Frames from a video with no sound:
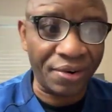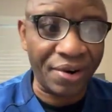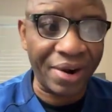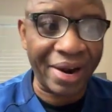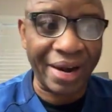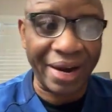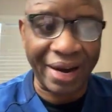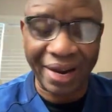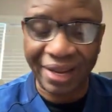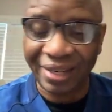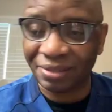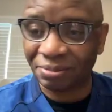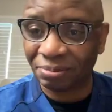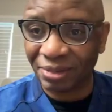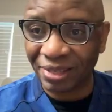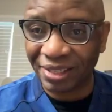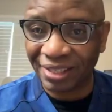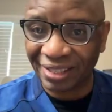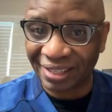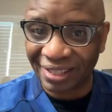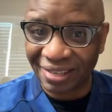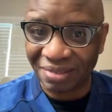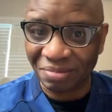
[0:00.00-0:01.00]

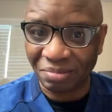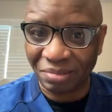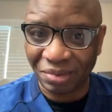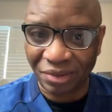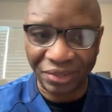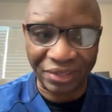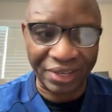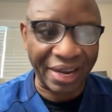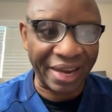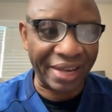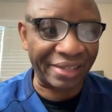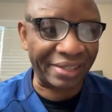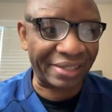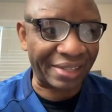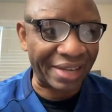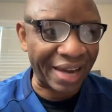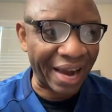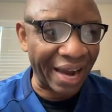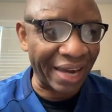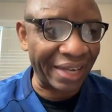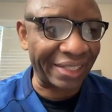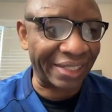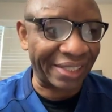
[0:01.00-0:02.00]
OLSP
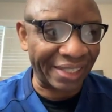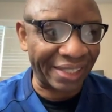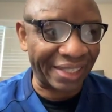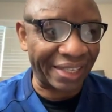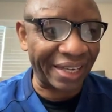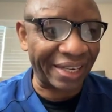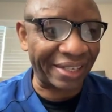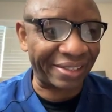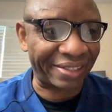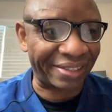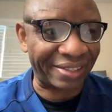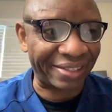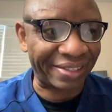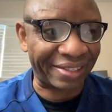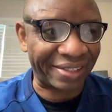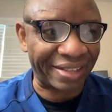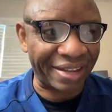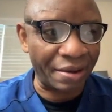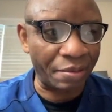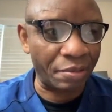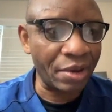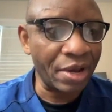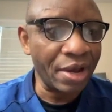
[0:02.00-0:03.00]
TeamBuilders high ticket
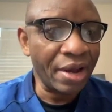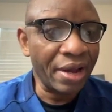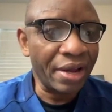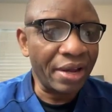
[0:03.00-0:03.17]
system.